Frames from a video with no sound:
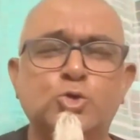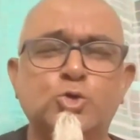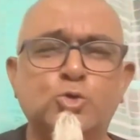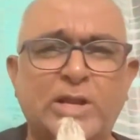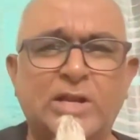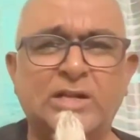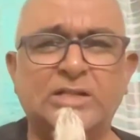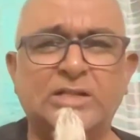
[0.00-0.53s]

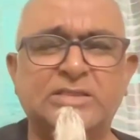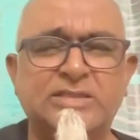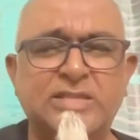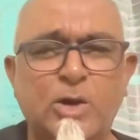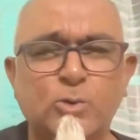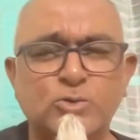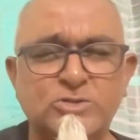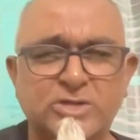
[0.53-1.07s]

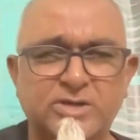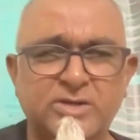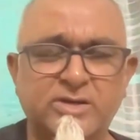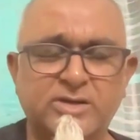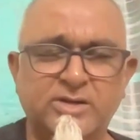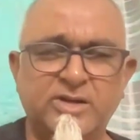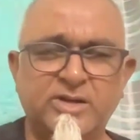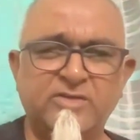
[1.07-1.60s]

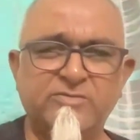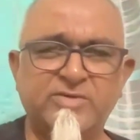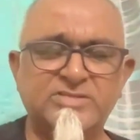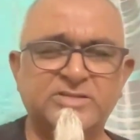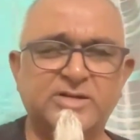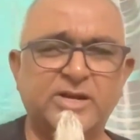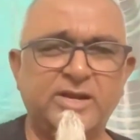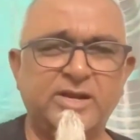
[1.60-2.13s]
12,000
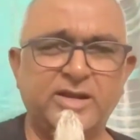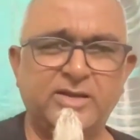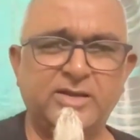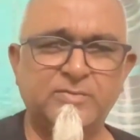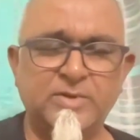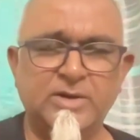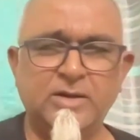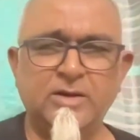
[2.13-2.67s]
Ninevehs in
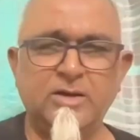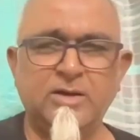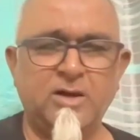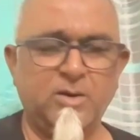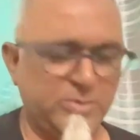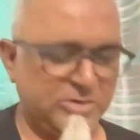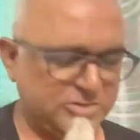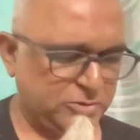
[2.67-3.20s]
India.
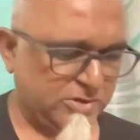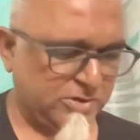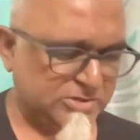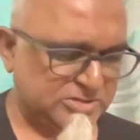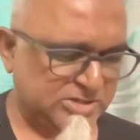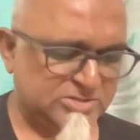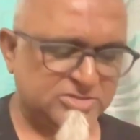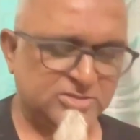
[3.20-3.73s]
How much God
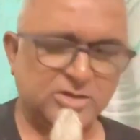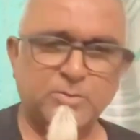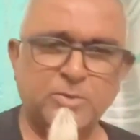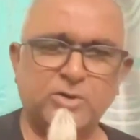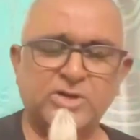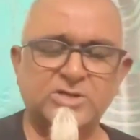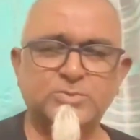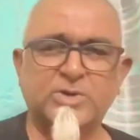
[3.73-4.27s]
is concerned
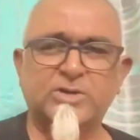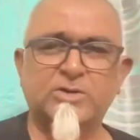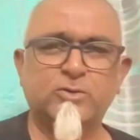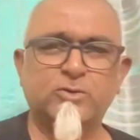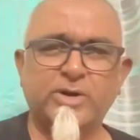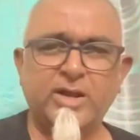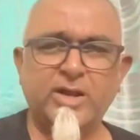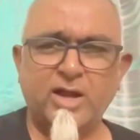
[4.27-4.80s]
about us. But
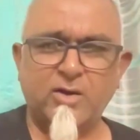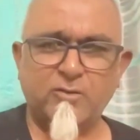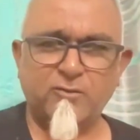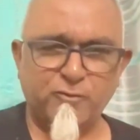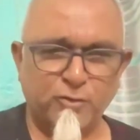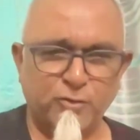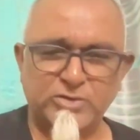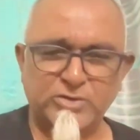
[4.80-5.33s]
today, our
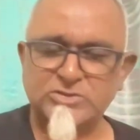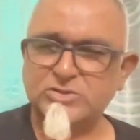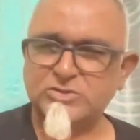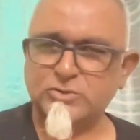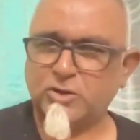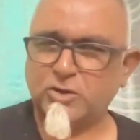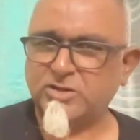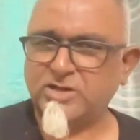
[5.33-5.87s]
focus is
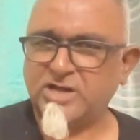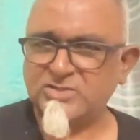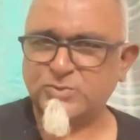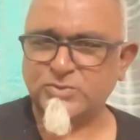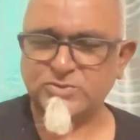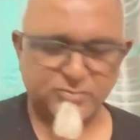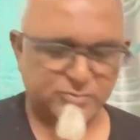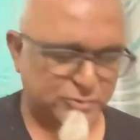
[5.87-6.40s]
not the last
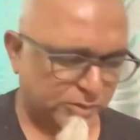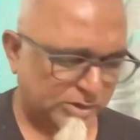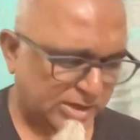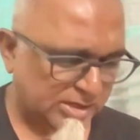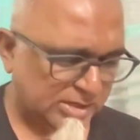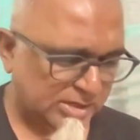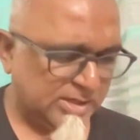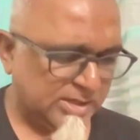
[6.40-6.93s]
verse of
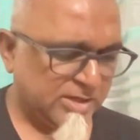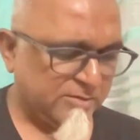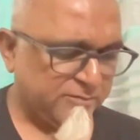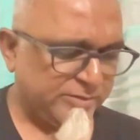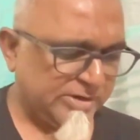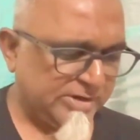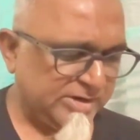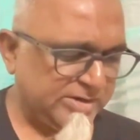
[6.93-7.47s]
Jonah.
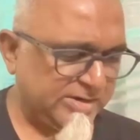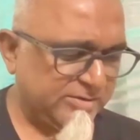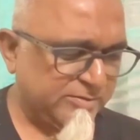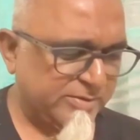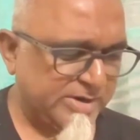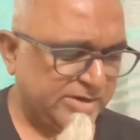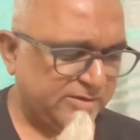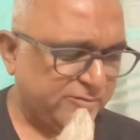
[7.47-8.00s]
We are le-
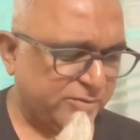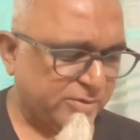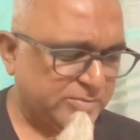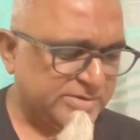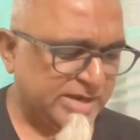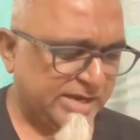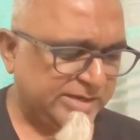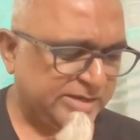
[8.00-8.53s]
reading
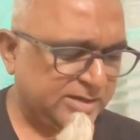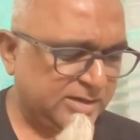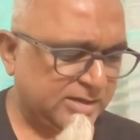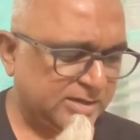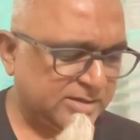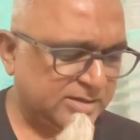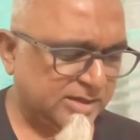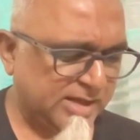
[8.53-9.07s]
from
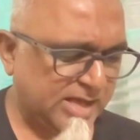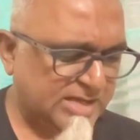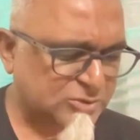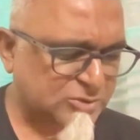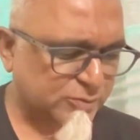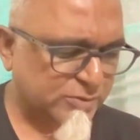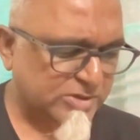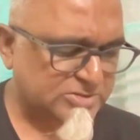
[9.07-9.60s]
Daniel, the
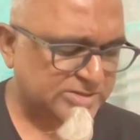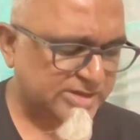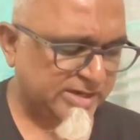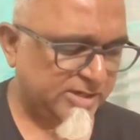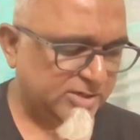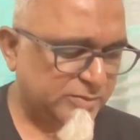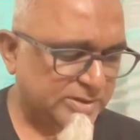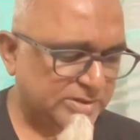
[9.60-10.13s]
last verse,
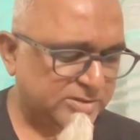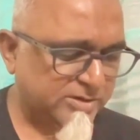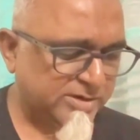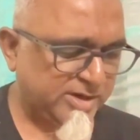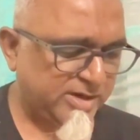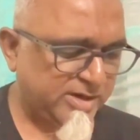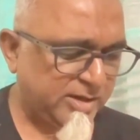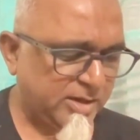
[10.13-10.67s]
Daniel 12,
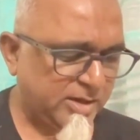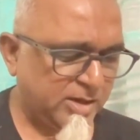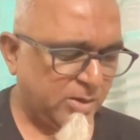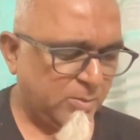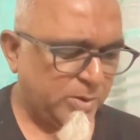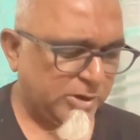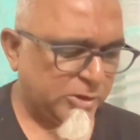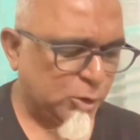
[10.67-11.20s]
13.
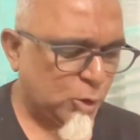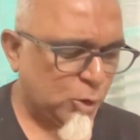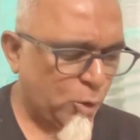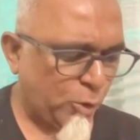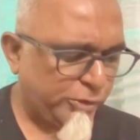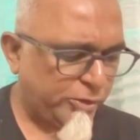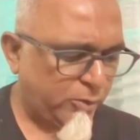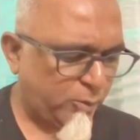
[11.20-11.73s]
But
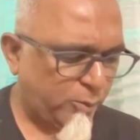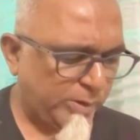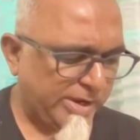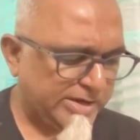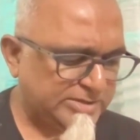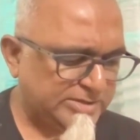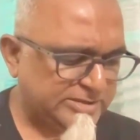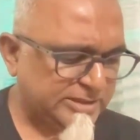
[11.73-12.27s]
go your
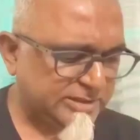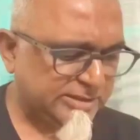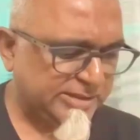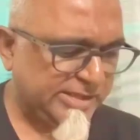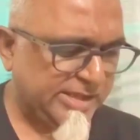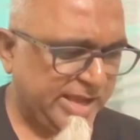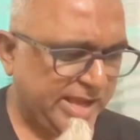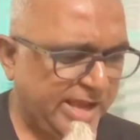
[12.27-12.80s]
way till
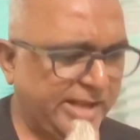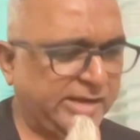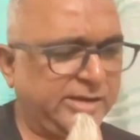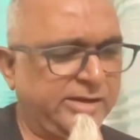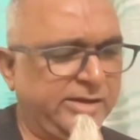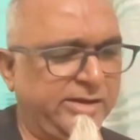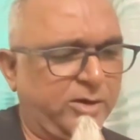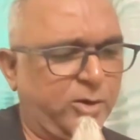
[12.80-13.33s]
the
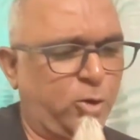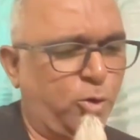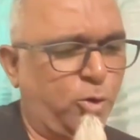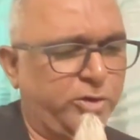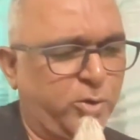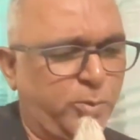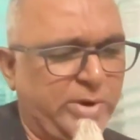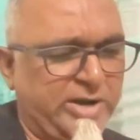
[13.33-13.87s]
end. Go
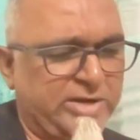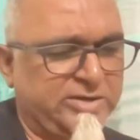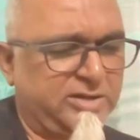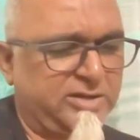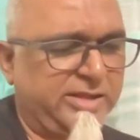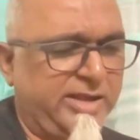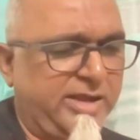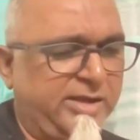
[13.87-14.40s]
your way
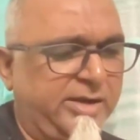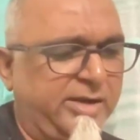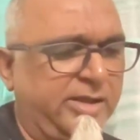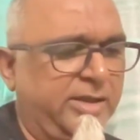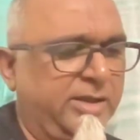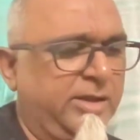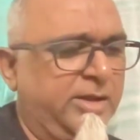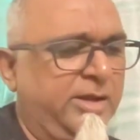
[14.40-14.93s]
till the end.
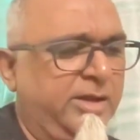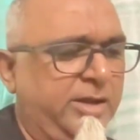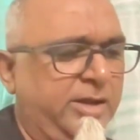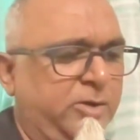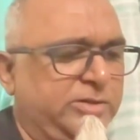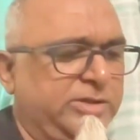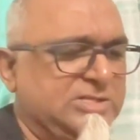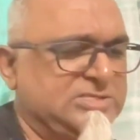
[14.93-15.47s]
You
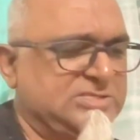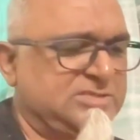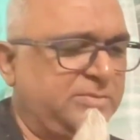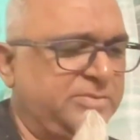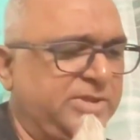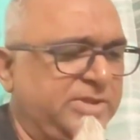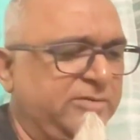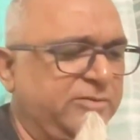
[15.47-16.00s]
know, that's
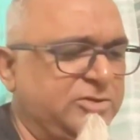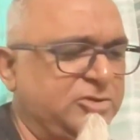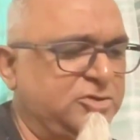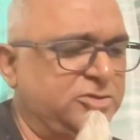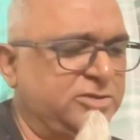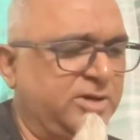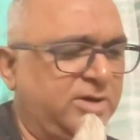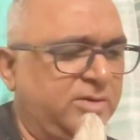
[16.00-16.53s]
something
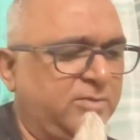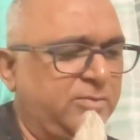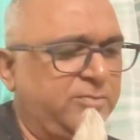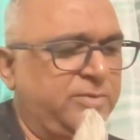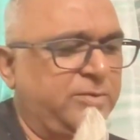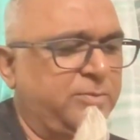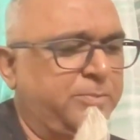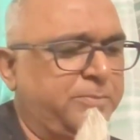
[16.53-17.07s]
which uh,
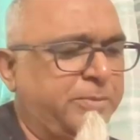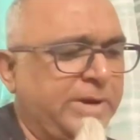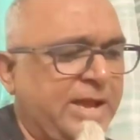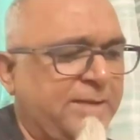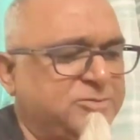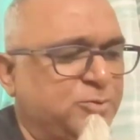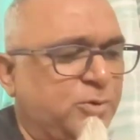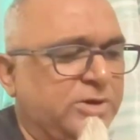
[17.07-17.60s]
we
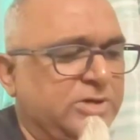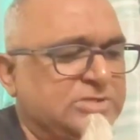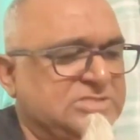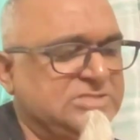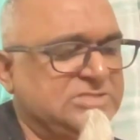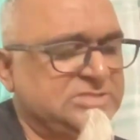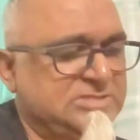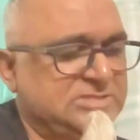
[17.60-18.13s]
perhaps want to
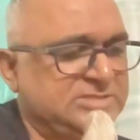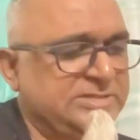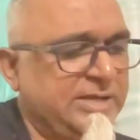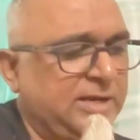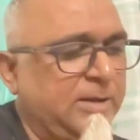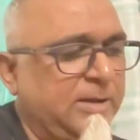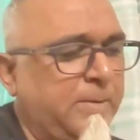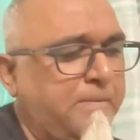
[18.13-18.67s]

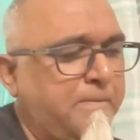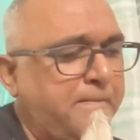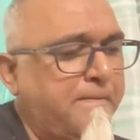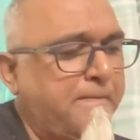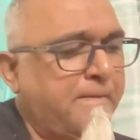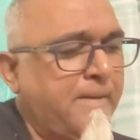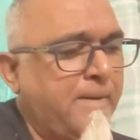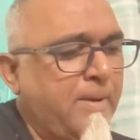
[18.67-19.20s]
tell
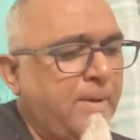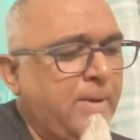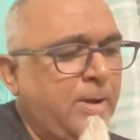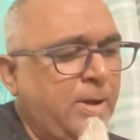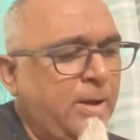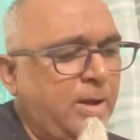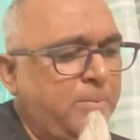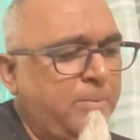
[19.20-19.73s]

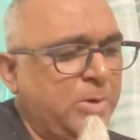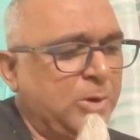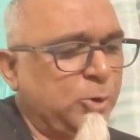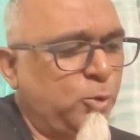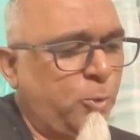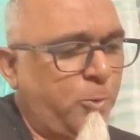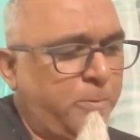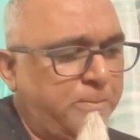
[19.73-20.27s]
uh,
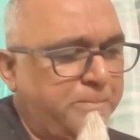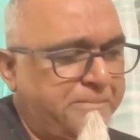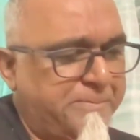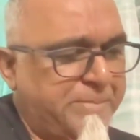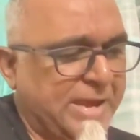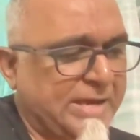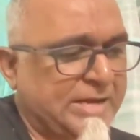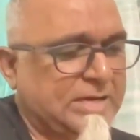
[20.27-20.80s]
Manu
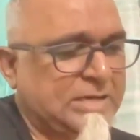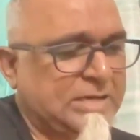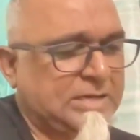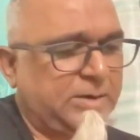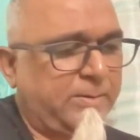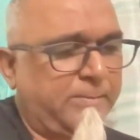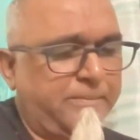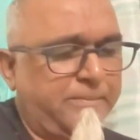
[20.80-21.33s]
Bek,
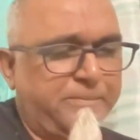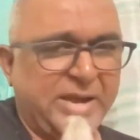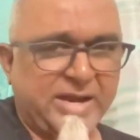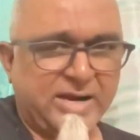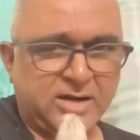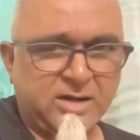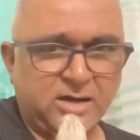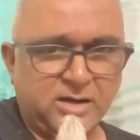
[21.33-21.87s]

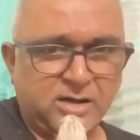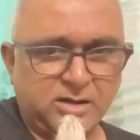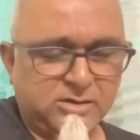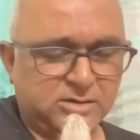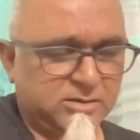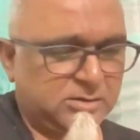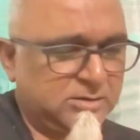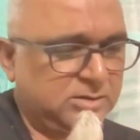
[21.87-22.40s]
Bhaker,
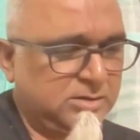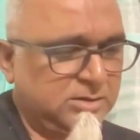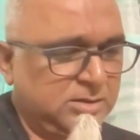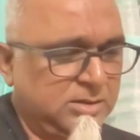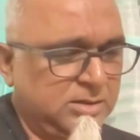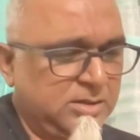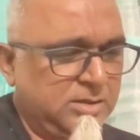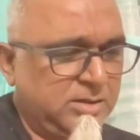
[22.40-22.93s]

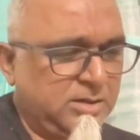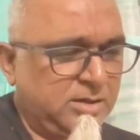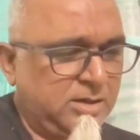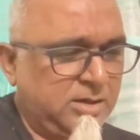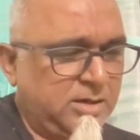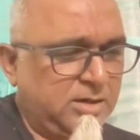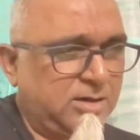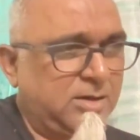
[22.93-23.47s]

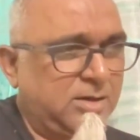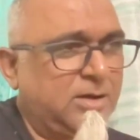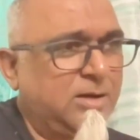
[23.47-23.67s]
uh,